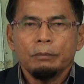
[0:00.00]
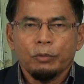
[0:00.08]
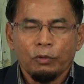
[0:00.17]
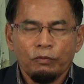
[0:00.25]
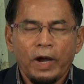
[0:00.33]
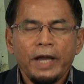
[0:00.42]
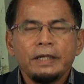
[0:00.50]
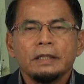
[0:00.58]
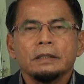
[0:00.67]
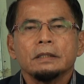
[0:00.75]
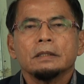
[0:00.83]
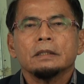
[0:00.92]

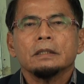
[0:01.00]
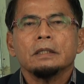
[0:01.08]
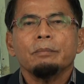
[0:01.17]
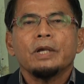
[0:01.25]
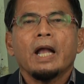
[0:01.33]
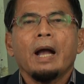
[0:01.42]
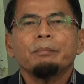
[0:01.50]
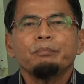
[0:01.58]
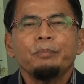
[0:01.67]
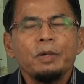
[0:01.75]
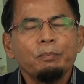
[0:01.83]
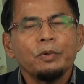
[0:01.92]
provided they become
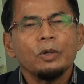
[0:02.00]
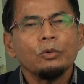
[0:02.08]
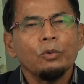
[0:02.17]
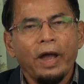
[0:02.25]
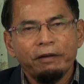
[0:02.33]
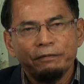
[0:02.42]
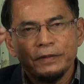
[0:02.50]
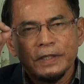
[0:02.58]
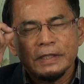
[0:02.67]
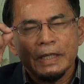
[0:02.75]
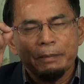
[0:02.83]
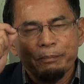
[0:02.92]
people who have
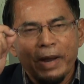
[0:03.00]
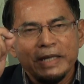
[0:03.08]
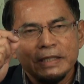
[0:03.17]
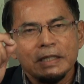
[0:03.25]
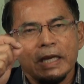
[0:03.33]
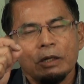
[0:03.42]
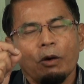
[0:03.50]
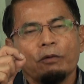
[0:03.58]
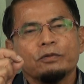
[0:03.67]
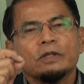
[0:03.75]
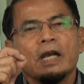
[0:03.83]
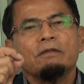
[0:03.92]
this mindset of
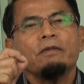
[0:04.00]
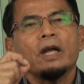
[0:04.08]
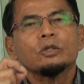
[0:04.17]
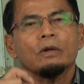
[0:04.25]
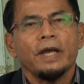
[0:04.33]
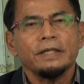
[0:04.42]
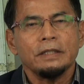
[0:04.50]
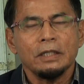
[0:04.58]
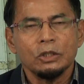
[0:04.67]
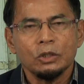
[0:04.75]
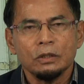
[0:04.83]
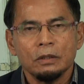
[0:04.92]

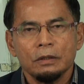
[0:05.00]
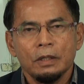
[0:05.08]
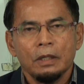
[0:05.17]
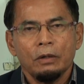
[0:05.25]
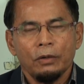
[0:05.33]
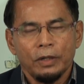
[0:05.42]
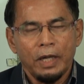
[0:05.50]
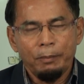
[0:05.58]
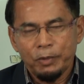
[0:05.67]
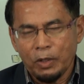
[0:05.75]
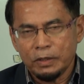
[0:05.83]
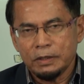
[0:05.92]
self-actualization. Okay,
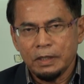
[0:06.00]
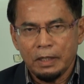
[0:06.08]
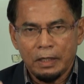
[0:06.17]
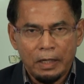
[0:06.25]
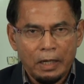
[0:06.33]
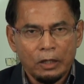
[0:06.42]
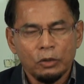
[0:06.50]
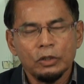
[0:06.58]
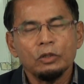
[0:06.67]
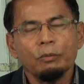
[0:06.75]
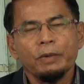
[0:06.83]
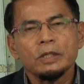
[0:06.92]
because
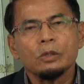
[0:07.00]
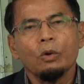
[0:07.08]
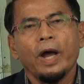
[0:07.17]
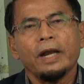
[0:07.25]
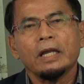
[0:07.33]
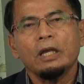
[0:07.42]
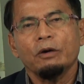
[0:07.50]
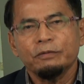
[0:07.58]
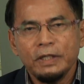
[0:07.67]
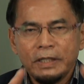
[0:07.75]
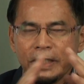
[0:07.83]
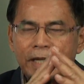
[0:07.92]
according to Maslow hierarchy of
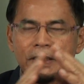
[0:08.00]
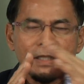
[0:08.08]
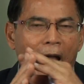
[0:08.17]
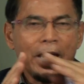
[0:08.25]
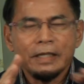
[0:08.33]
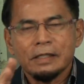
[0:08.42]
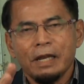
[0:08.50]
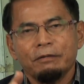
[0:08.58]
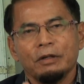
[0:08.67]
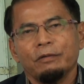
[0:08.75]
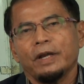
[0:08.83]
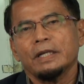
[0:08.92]
need, that is the highest
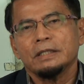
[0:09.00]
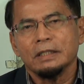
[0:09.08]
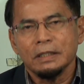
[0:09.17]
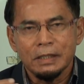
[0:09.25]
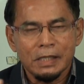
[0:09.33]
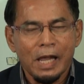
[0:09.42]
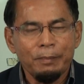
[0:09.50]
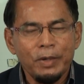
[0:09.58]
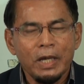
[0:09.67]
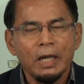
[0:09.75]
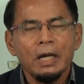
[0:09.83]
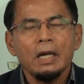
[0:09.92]
level, whereas in
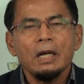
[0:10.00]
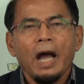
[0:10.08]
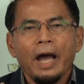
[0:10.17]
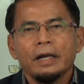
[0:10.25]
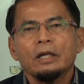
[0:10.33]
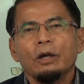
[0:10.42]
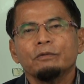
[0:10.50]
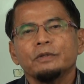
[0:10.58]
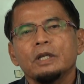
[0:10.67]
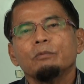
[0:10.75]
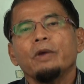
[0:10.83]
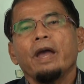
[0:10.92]
Islamic hierarchy of
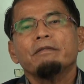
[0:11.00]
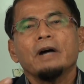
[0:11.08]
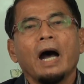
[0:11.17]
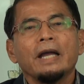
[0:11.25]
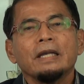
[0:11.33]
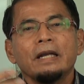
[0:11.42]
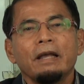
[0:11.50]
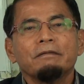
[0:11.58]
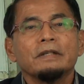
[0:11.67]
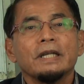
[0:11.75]
need, we have a higher level